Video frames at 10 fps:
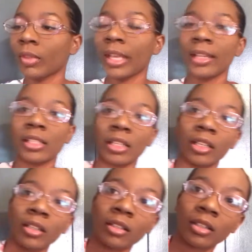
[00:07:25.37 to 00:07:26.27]
Can't
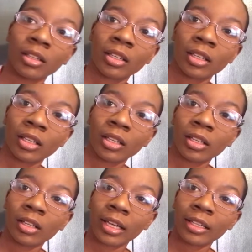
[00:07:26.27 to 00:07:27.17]
see.
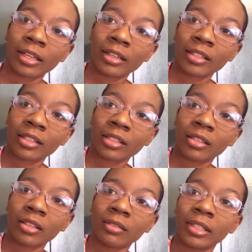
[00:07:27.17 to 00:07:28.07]
Okay, there it is.
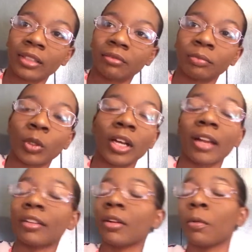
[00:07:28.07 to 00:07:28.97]
Oh wait, no, I
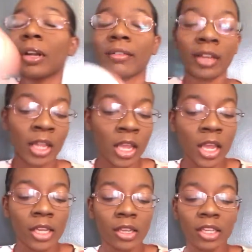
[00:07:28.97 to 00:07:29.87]
don't know. Whatever.
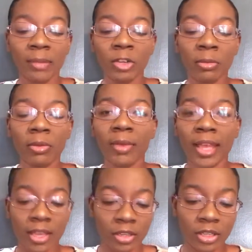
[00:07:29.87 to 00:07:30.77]
The Deep Treatment
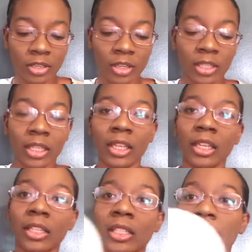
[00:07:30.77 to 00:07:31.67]
Mask, as you can see, is